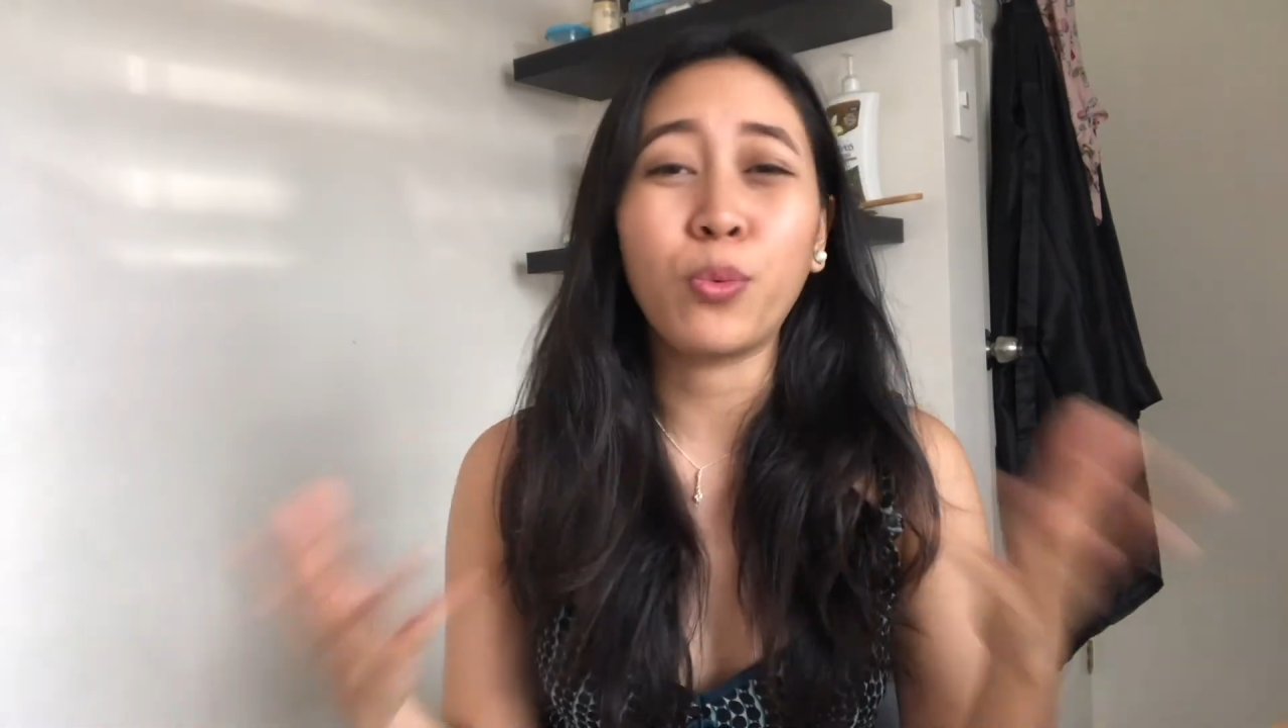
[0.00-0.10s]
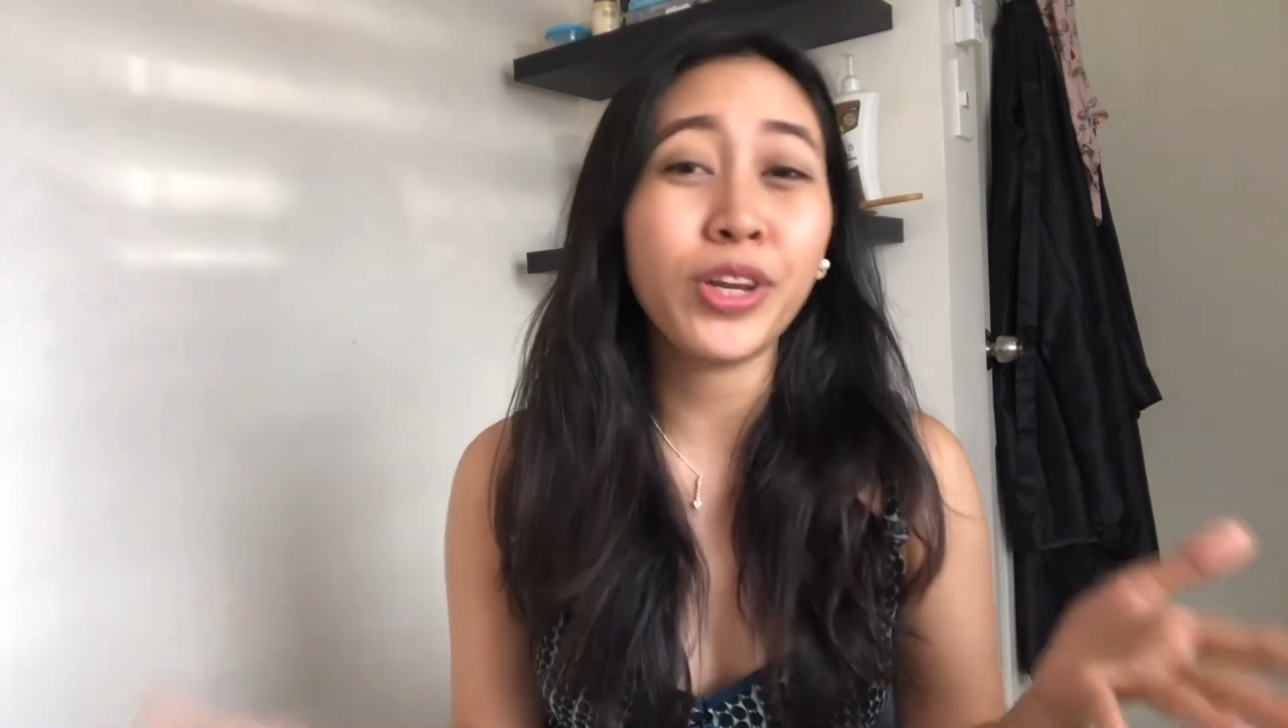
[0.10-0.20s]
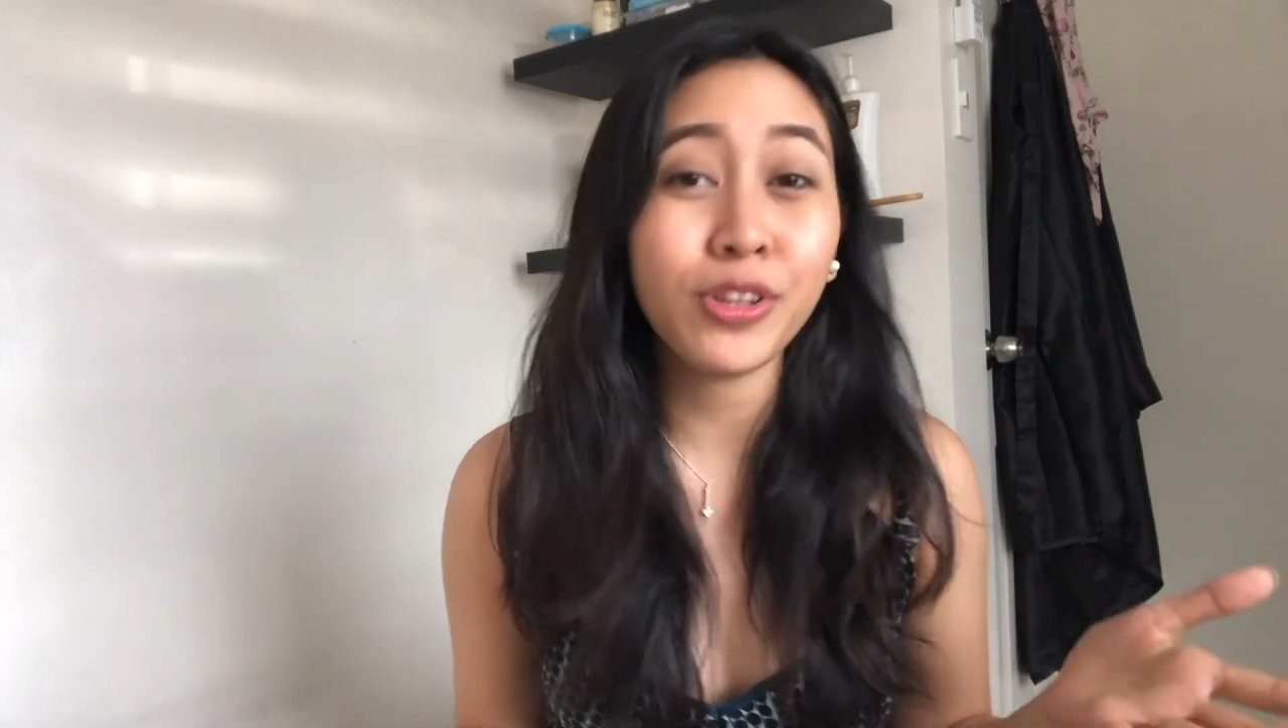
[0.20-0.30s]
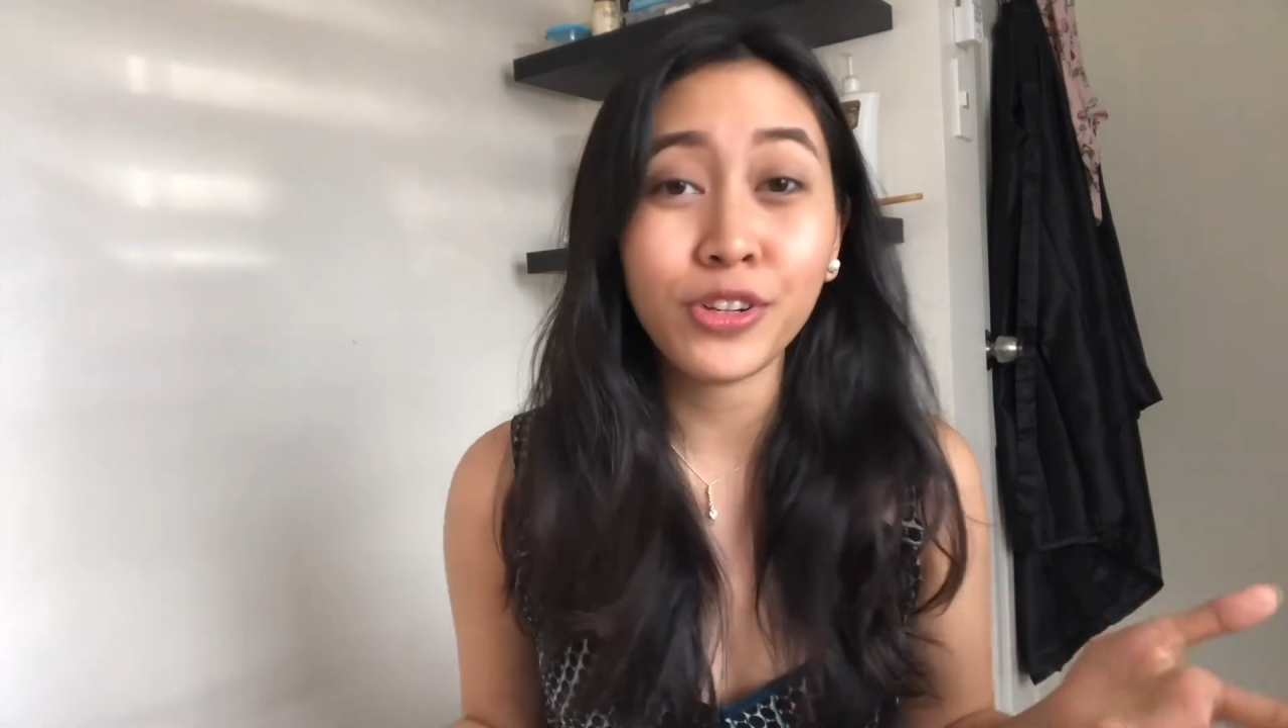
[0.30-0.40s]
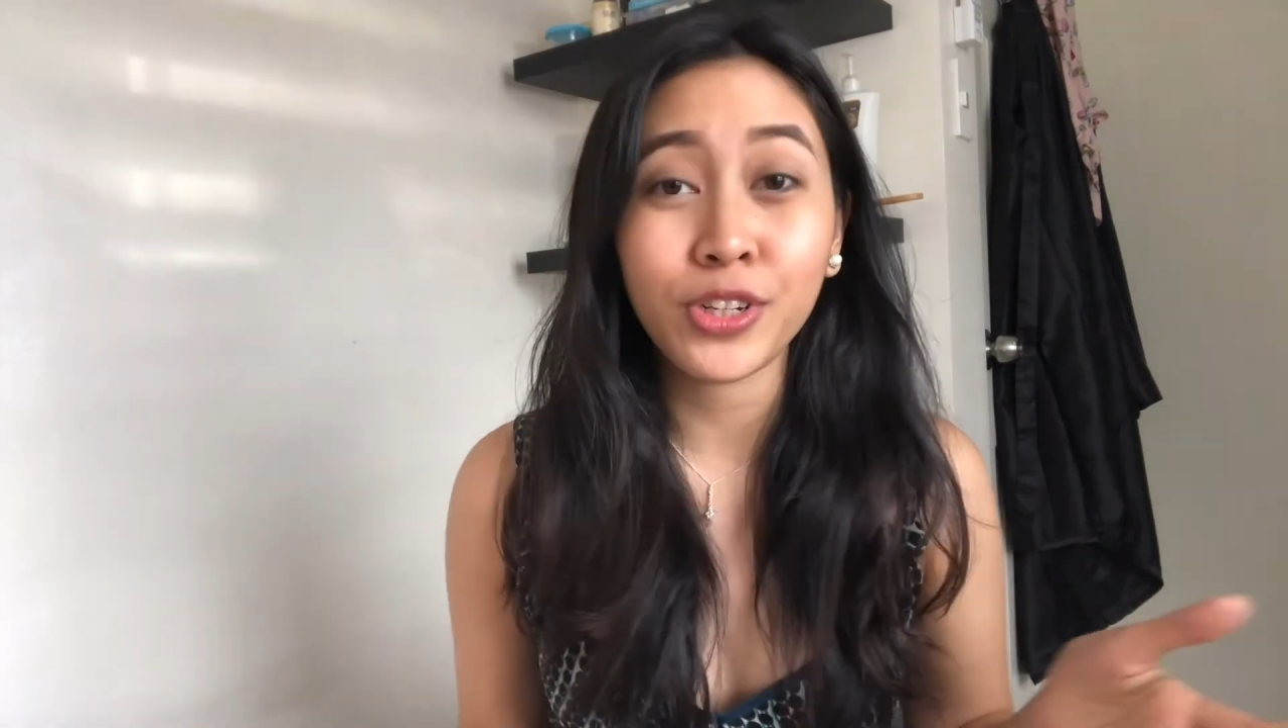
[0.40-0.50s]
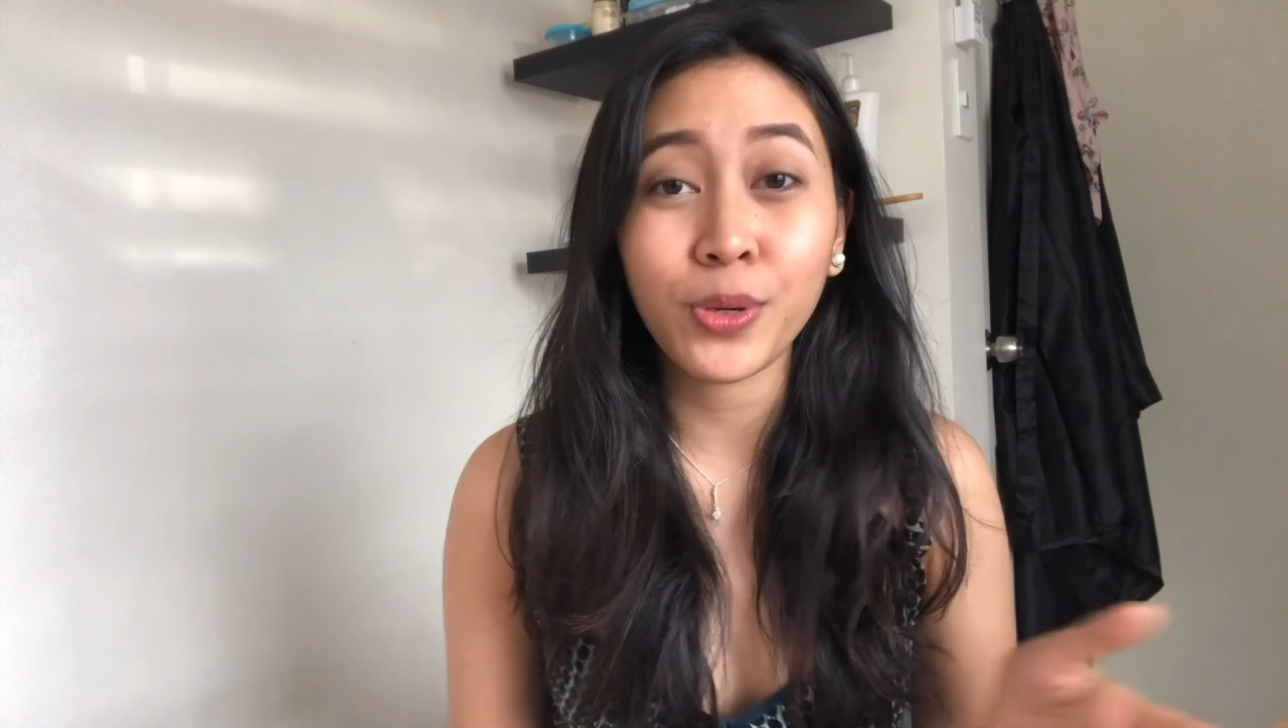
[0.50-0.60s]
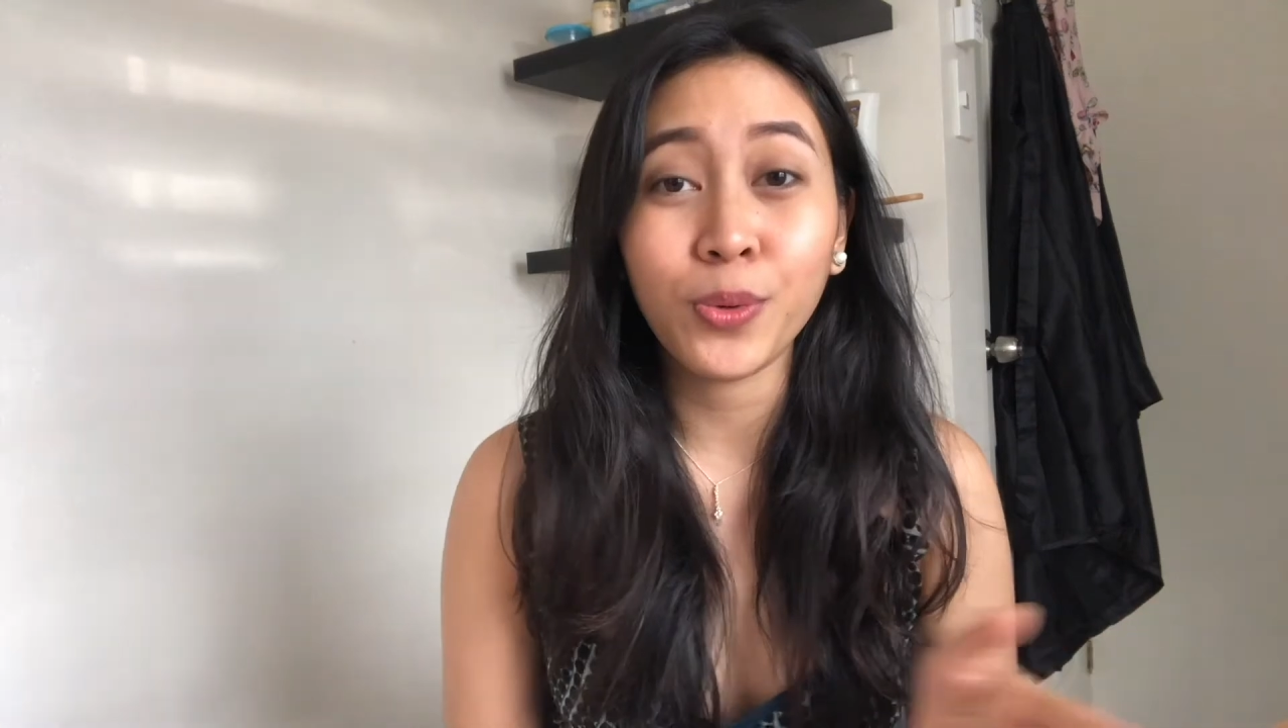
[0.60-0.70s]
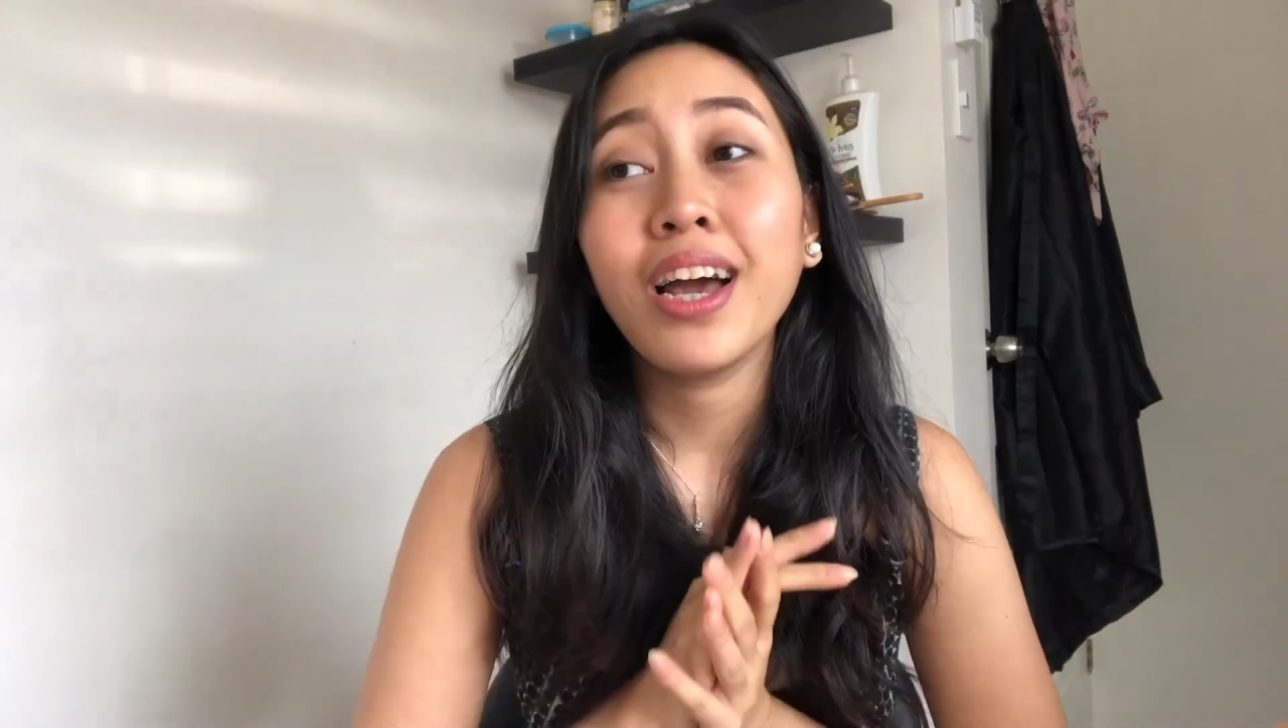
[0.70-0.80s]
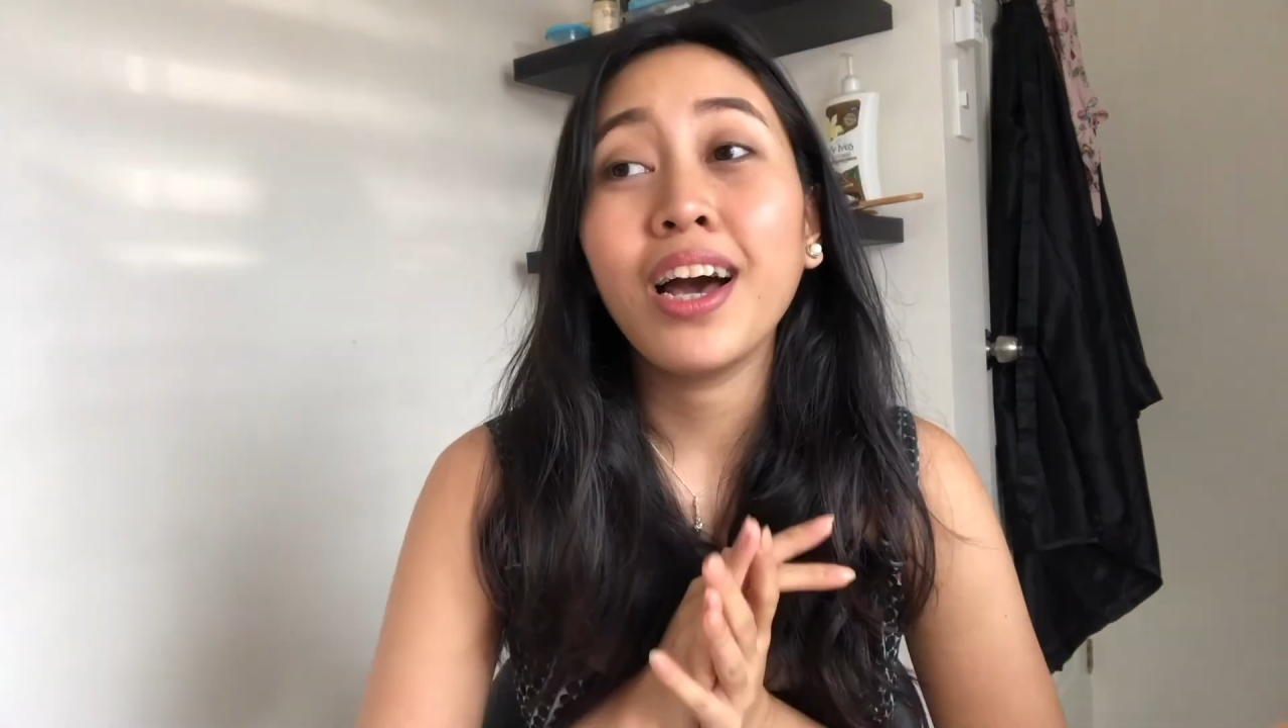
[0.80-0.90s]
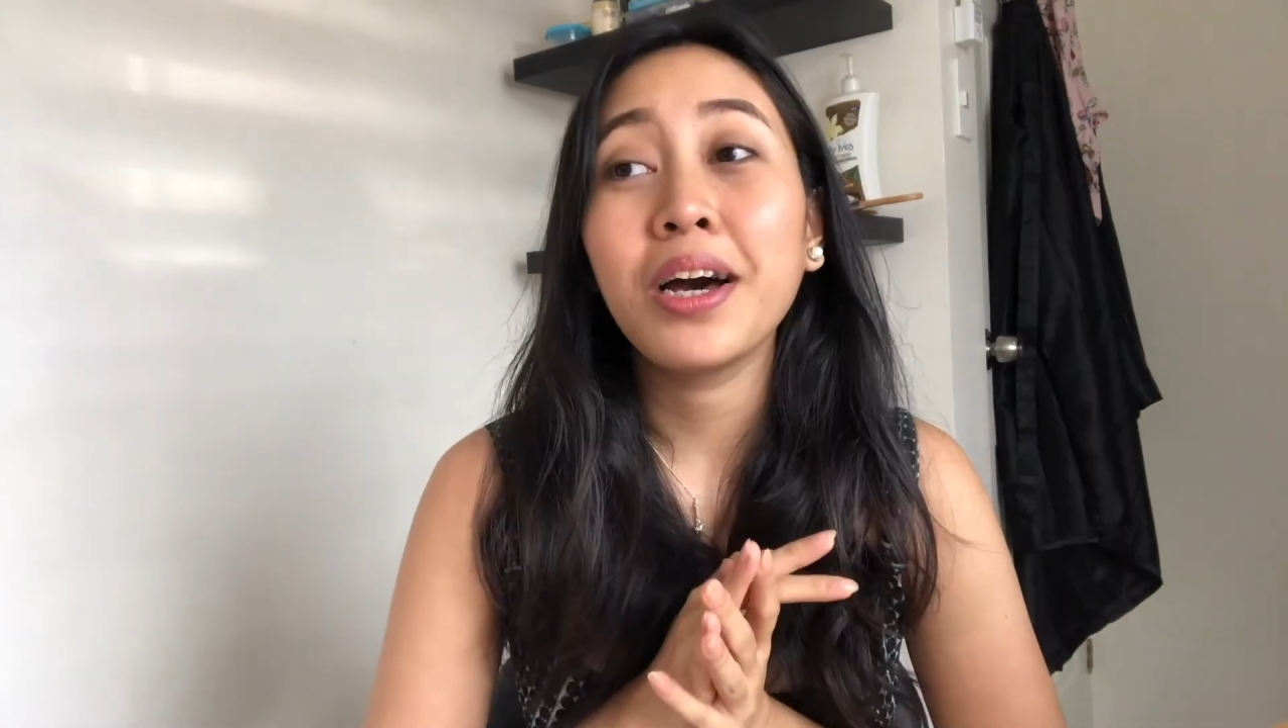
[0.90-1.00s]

what you do,